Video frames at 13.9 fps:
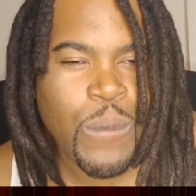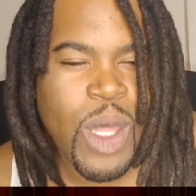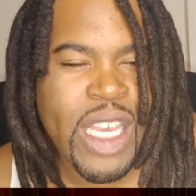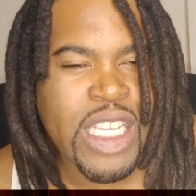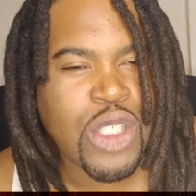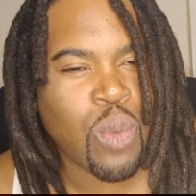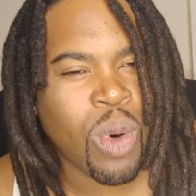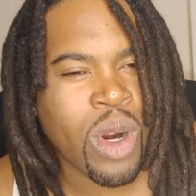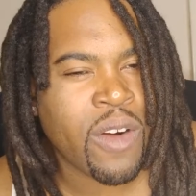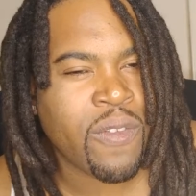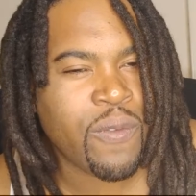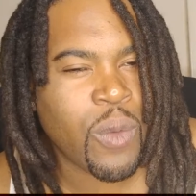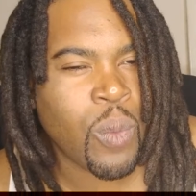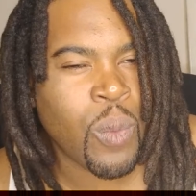is worth,
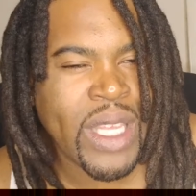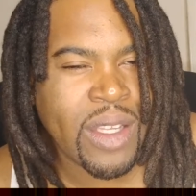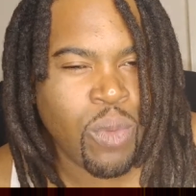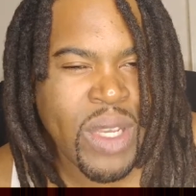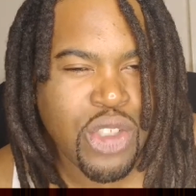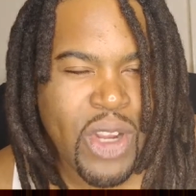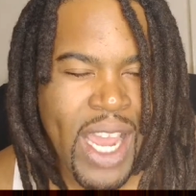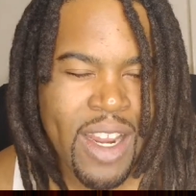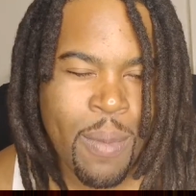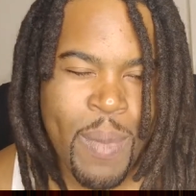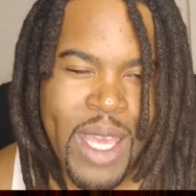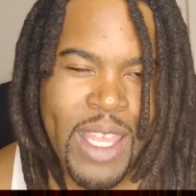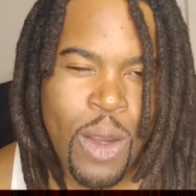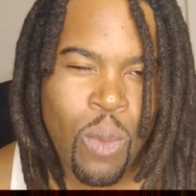we try to
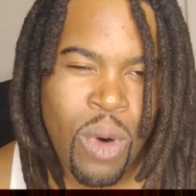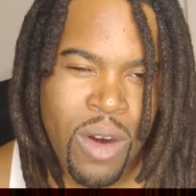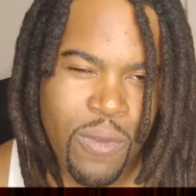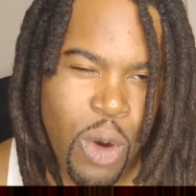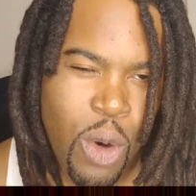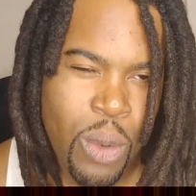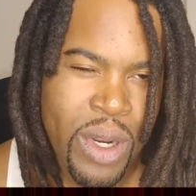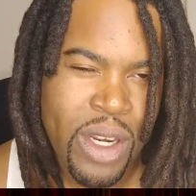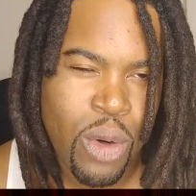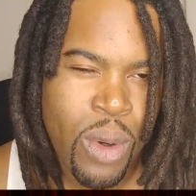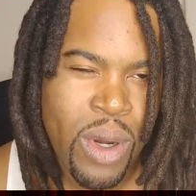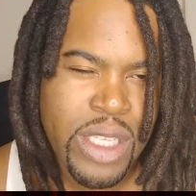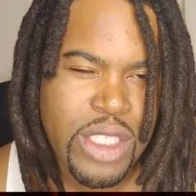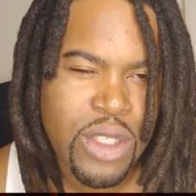make it worth holding
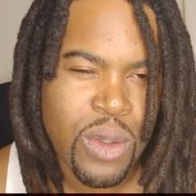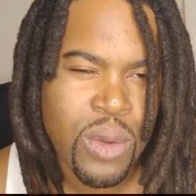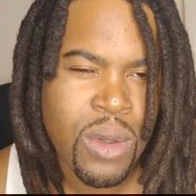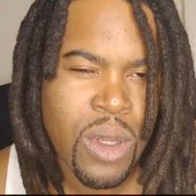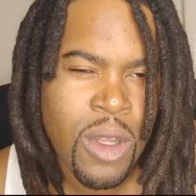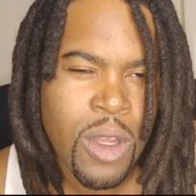on to.